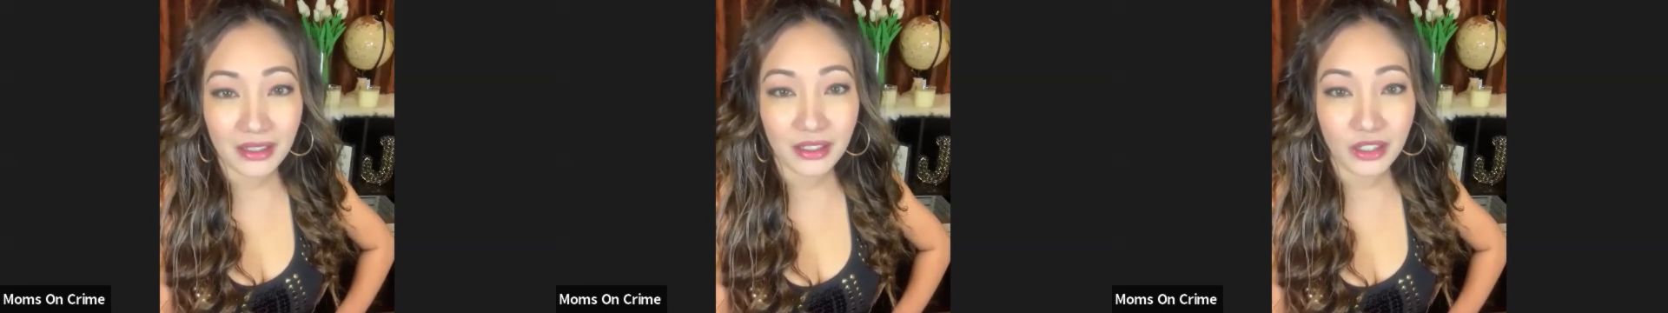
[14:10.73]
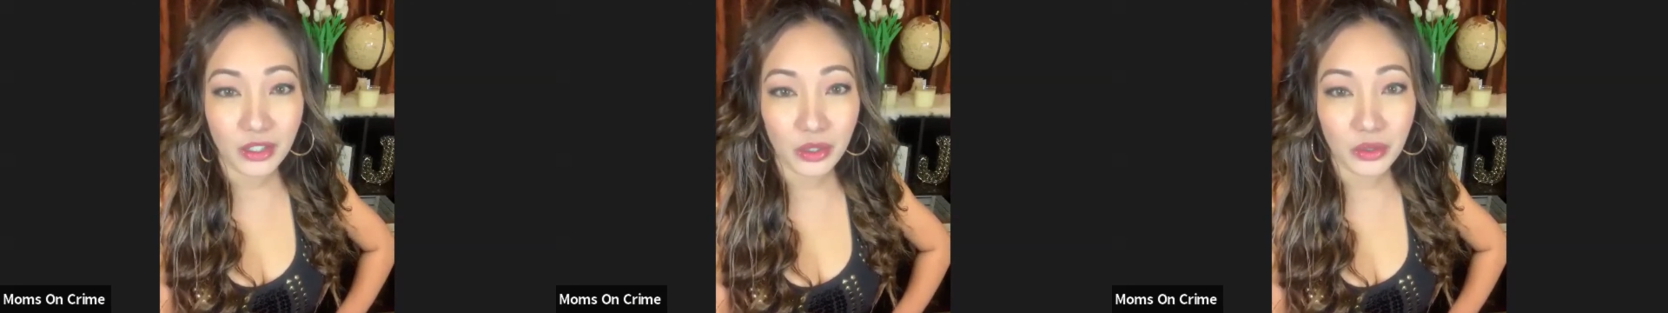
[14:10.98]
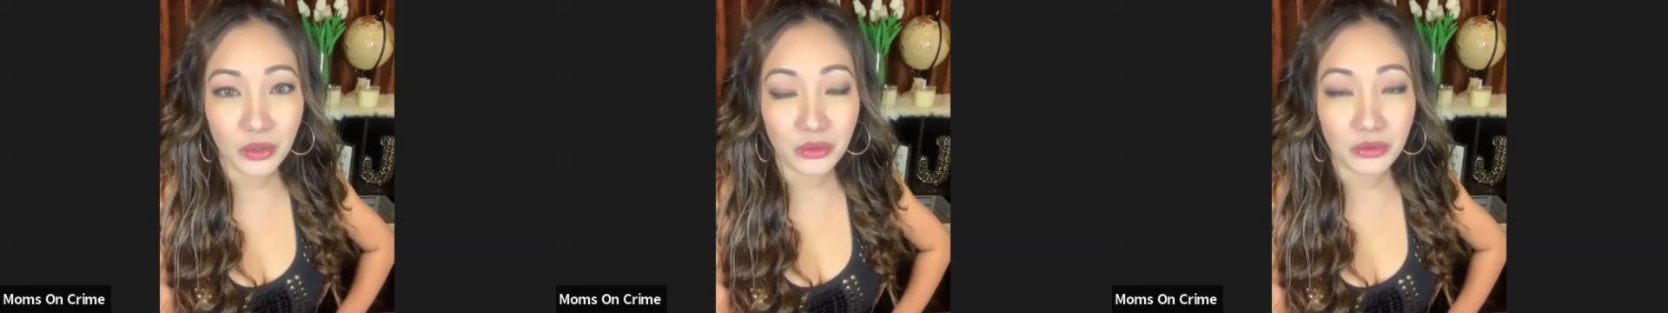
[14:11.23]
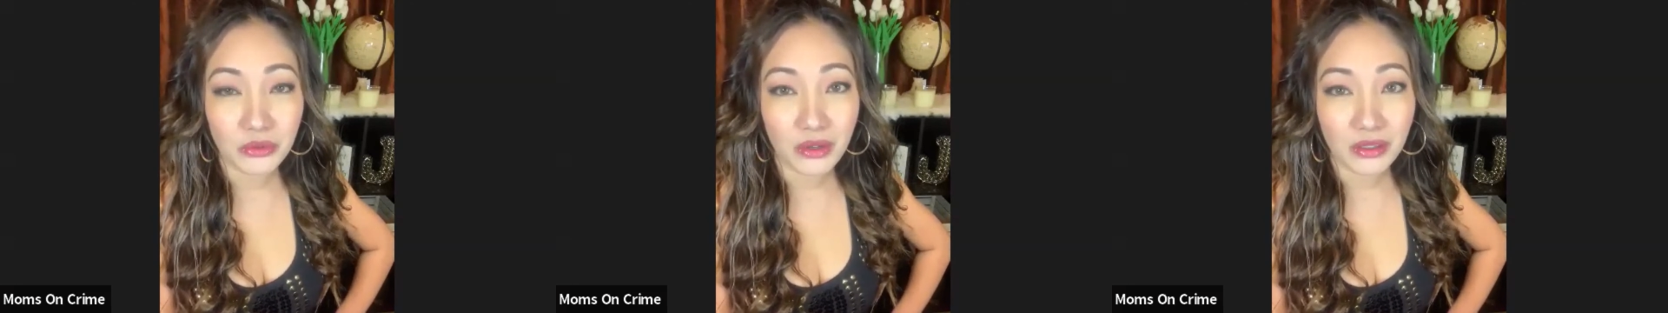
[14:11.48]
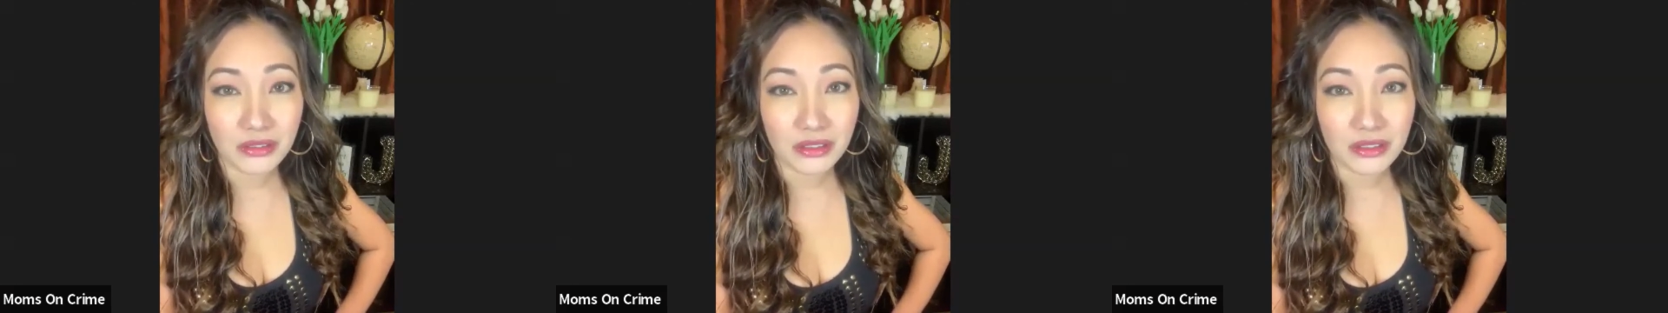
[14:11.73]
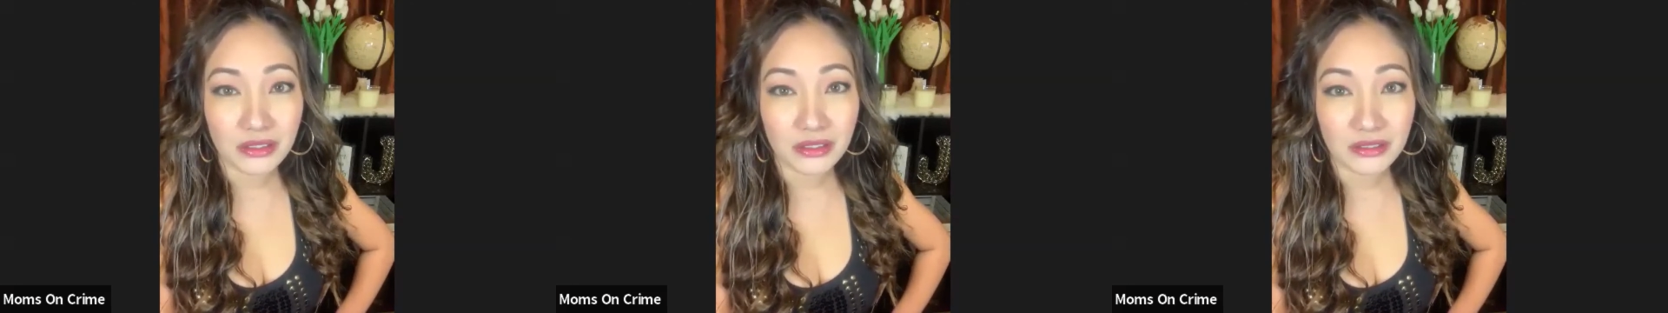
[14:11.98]
No
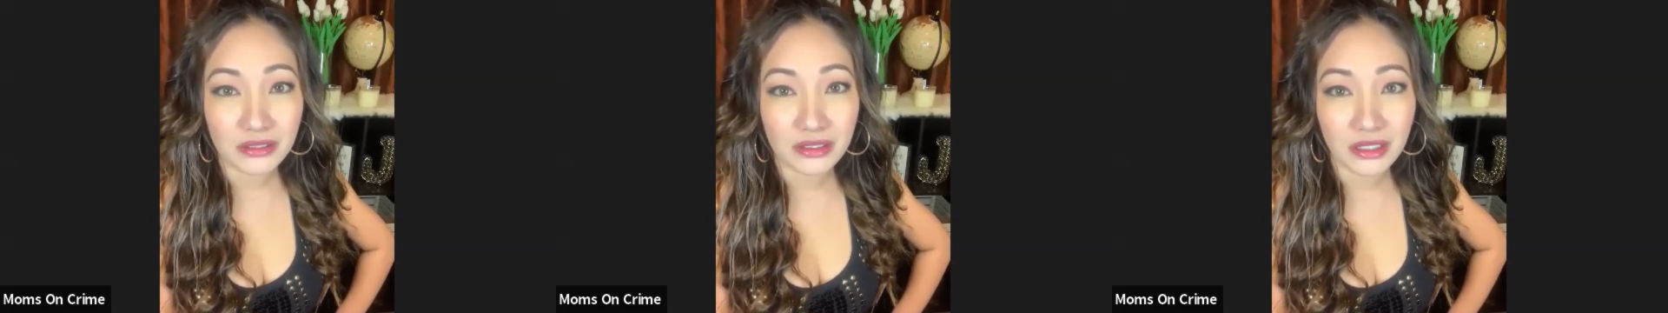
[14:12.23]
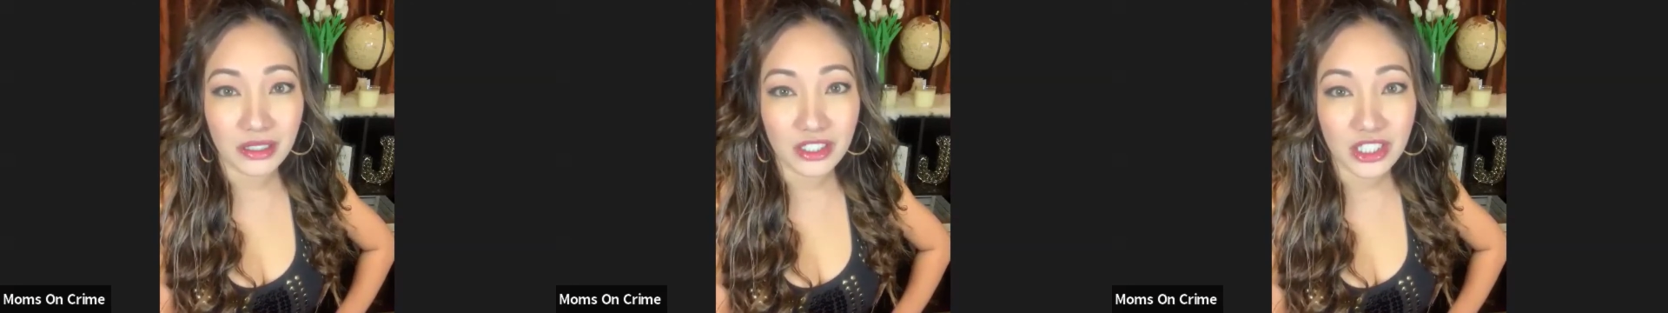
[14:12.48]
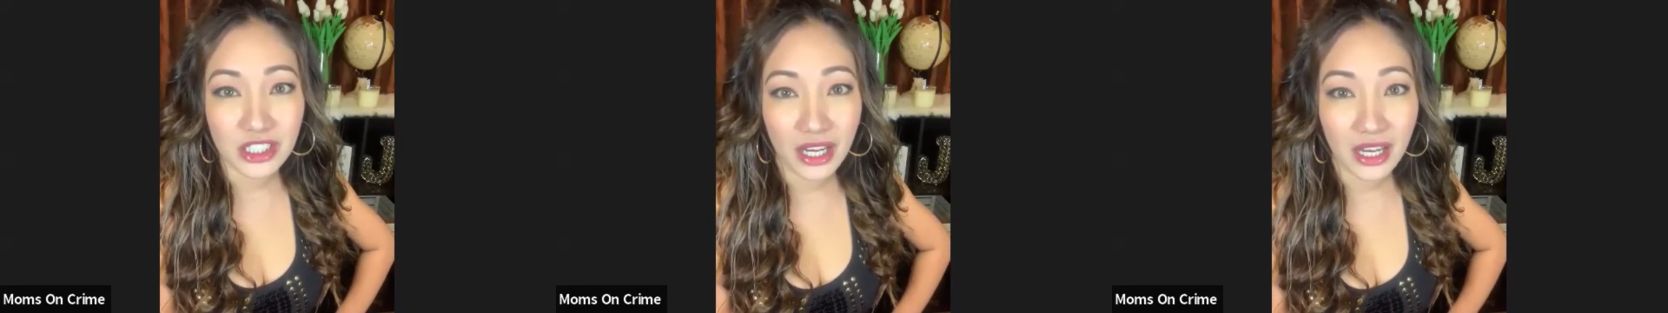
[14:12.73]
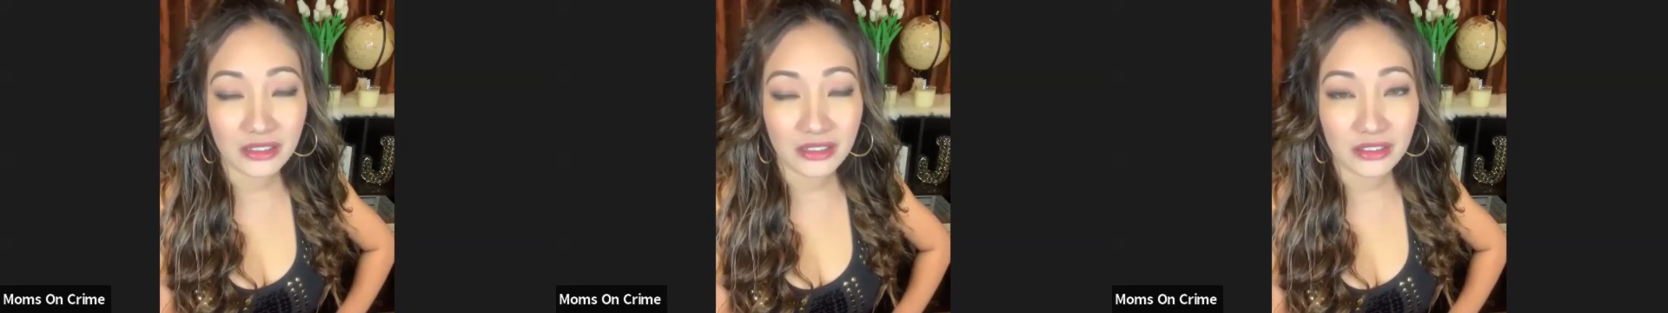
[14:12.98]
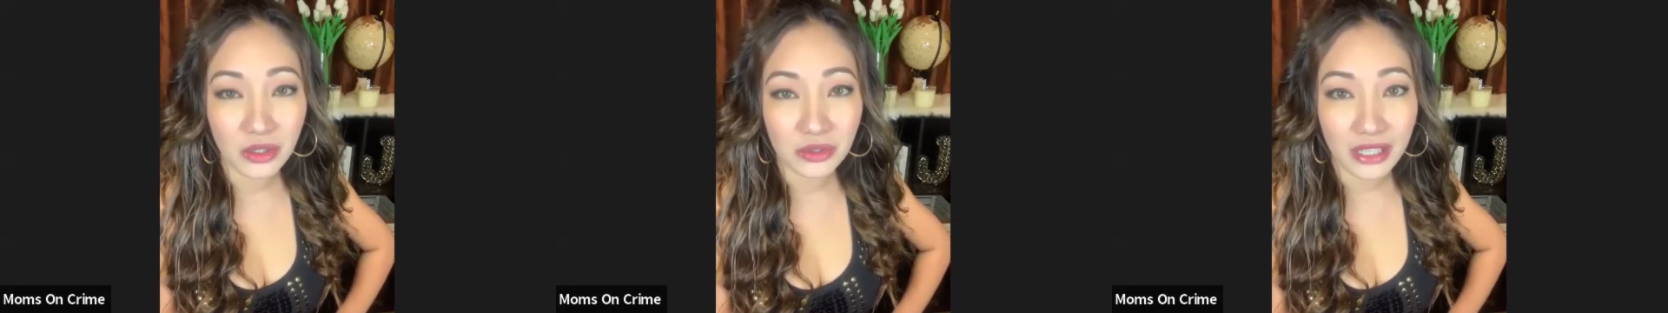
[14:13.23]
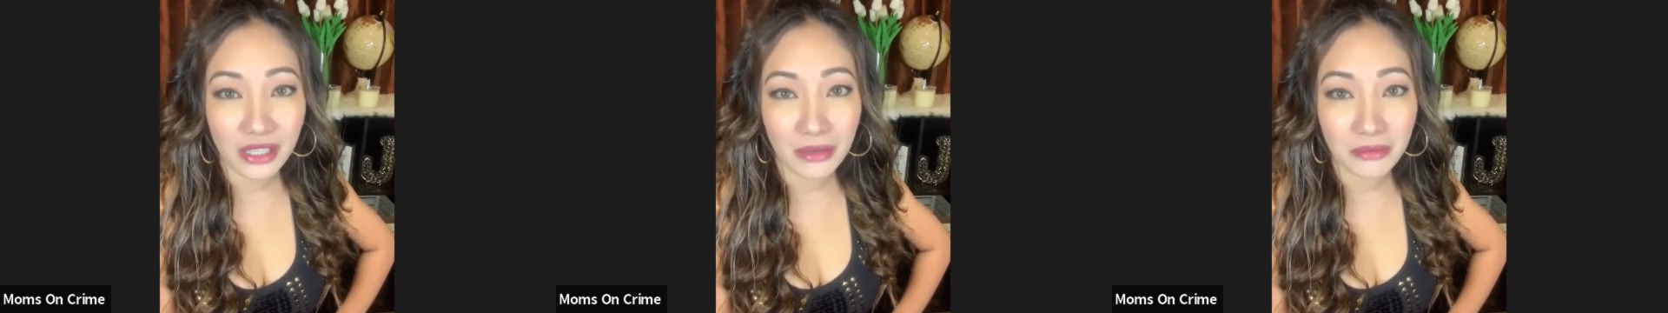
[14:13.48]
gunshots, no
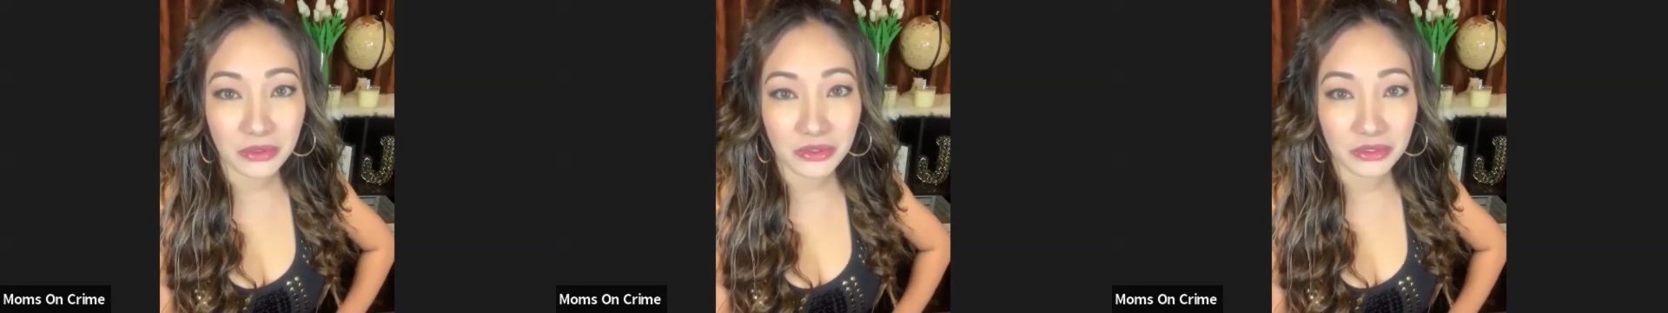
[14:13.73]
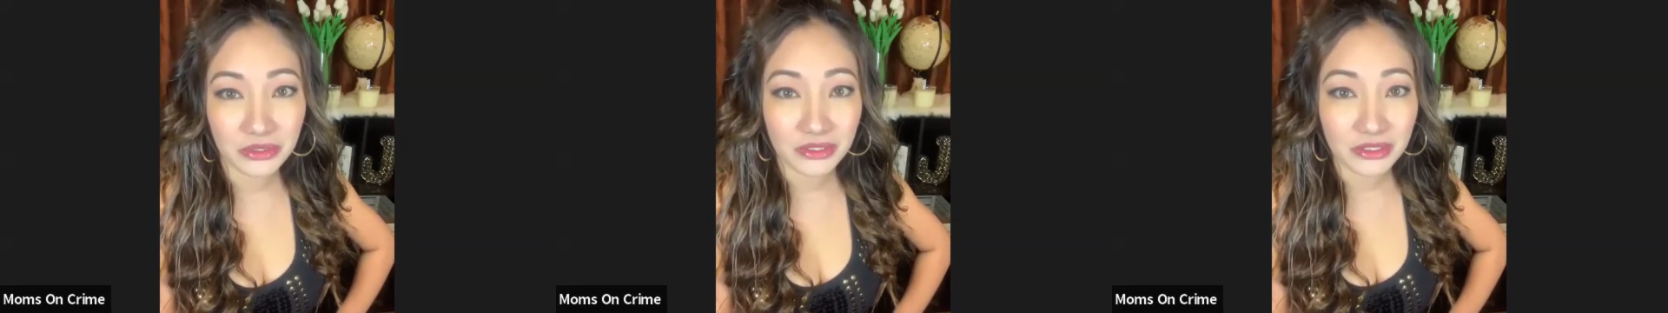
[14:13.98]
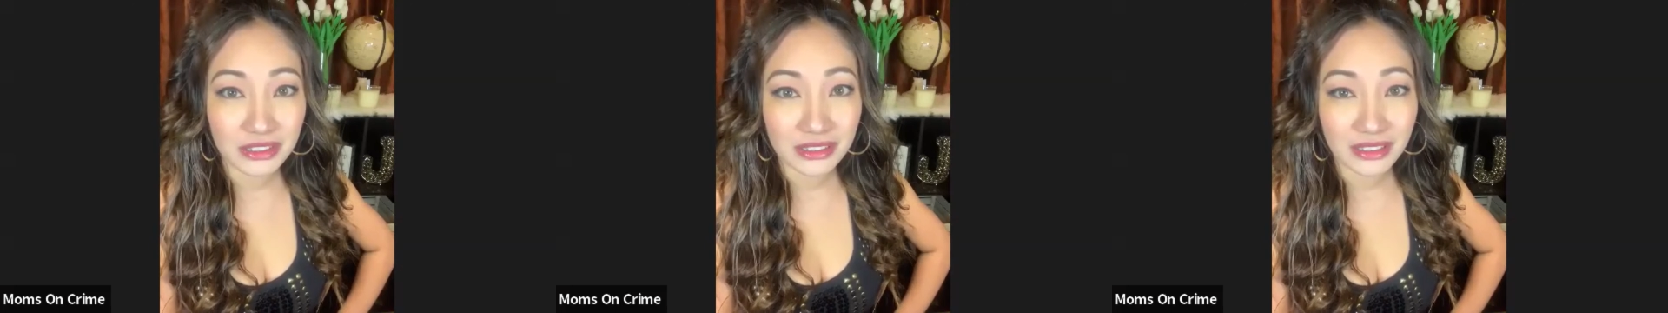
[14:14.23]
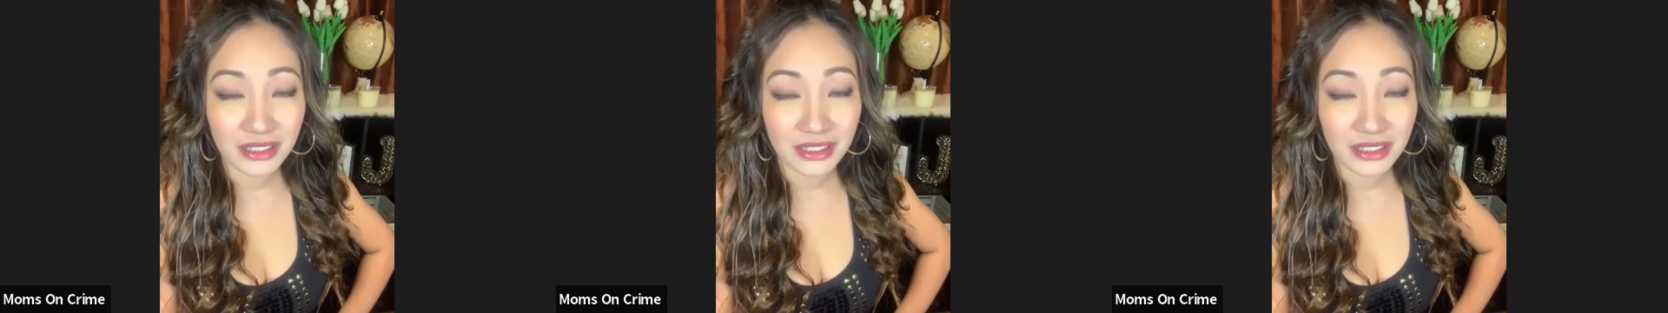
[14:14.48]
stab wounds.